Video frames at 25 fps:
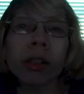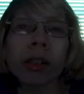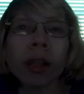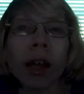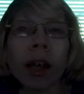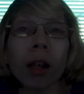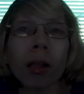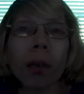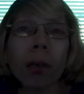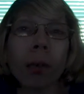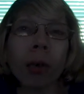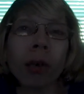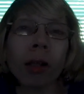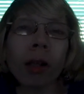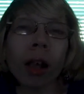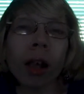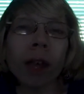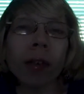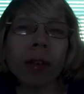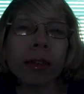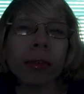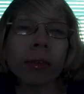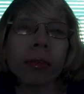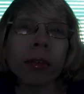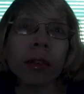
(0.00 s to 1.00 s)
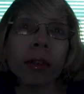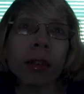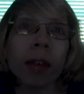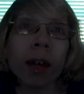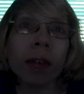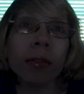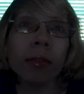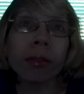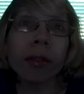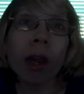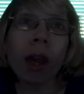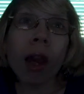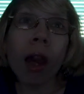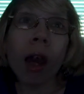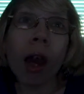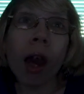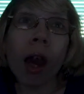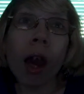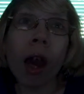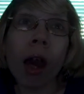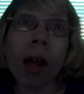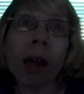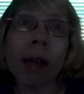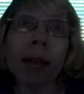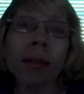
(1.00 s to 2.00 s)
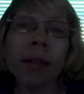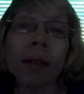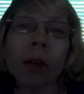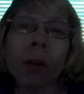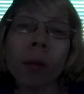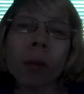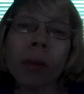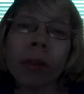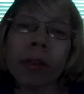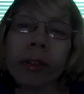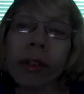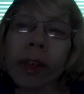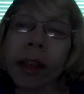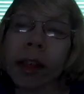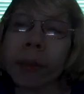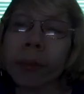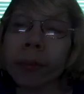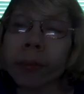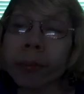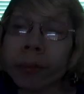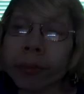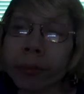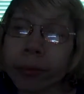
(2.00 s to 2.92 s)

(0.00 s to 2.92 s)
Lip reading: to kind of work out some stuff. So we'll see.